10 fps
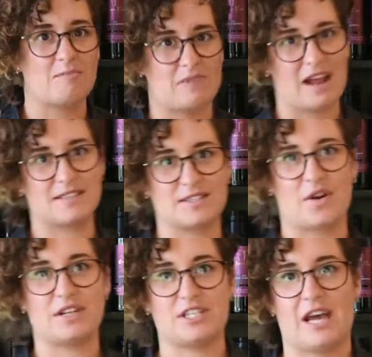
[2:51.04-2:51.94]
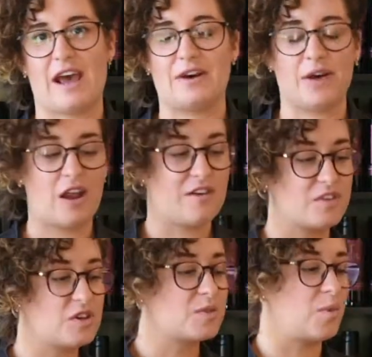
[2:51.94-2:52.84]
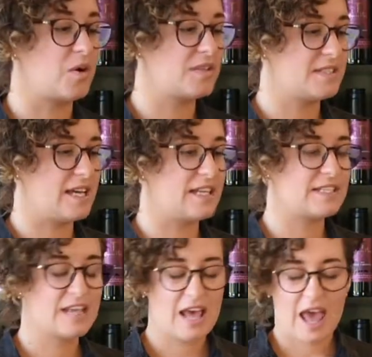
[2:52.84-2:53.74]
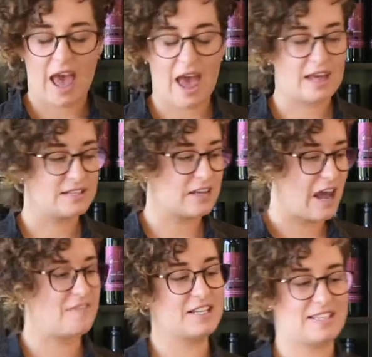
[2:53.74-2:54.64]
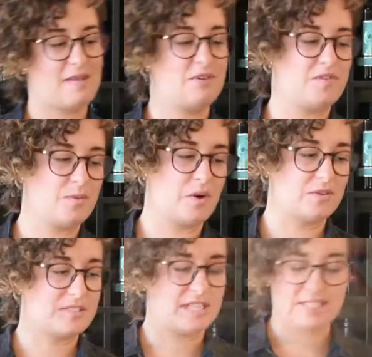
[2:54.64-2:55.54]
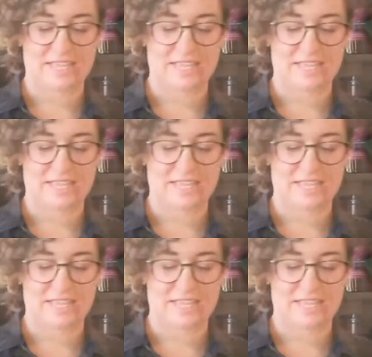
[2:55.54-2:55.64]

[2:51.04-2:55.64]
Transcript: brown Scottish ale, and I've used wattle seeds, and I have an example of the wattle seeds